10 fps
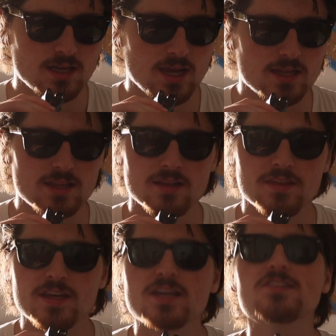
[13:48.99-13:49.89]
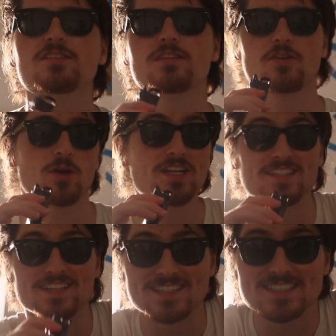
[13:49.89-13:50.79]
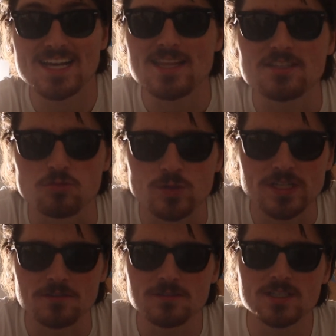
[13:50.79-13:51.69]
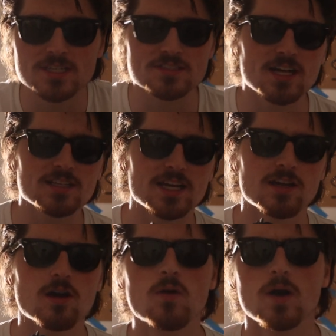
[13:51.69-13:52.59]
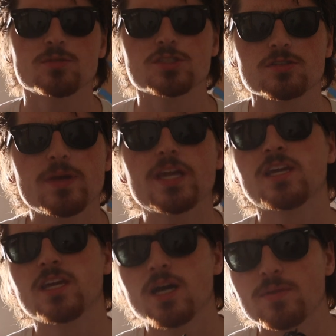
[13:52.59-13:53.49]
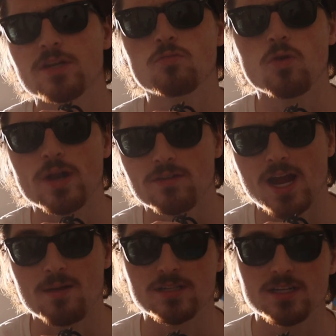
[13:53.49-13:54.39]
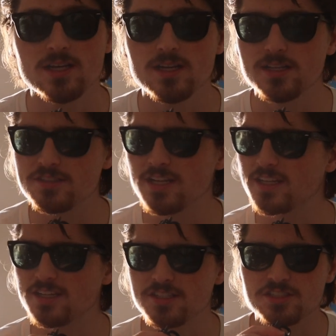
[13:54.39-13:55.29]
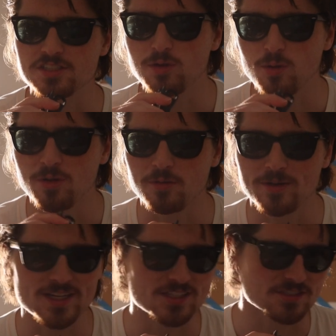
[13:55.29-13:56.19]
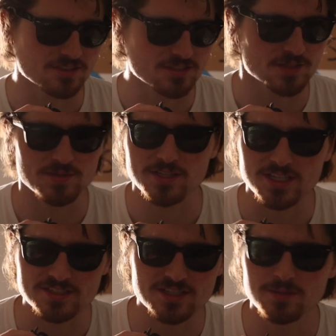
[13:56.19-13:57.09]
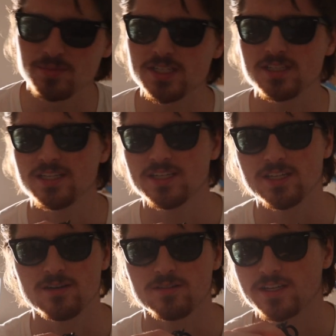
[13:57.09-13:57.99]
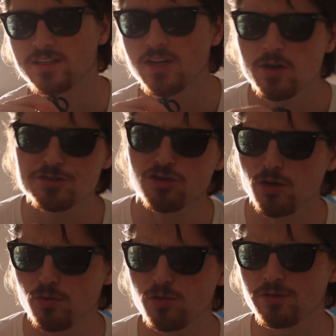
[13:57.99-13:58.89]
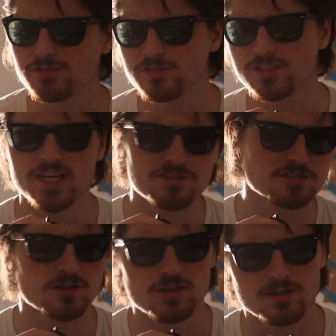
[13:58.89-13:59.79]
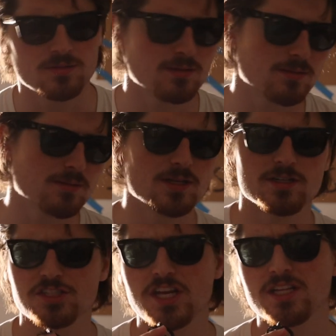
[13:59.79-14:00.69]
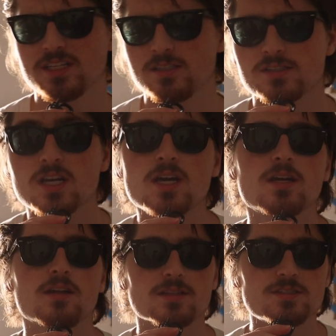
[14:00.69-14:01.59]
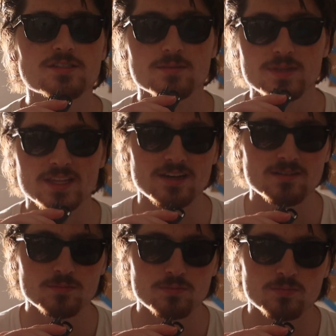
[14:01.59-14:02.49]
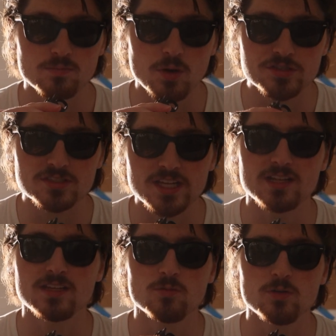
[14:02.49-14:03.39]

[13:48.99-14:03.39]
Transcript: the thing is, the crazy thing is, that's real. It's not like, oh, I'm just making it up and it won't ever happen. It's not like this is Lord of the Rings or something that's completely, you know, like Star Wars, the Death Star, blah, blah, blah, it's aliens. No, this is something that most likely